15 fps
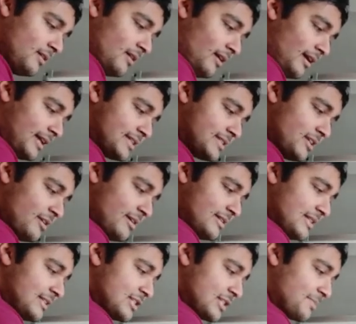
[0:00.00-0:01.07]
like so, and
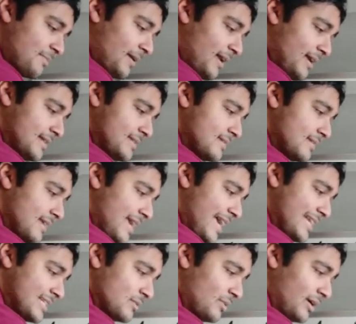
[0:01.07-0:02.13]
then just plus
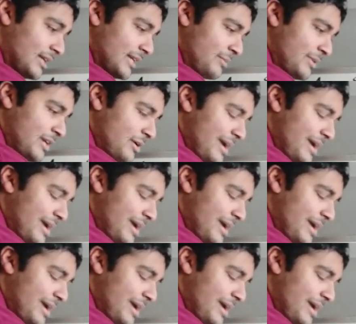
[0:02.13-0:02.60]
S1. And we know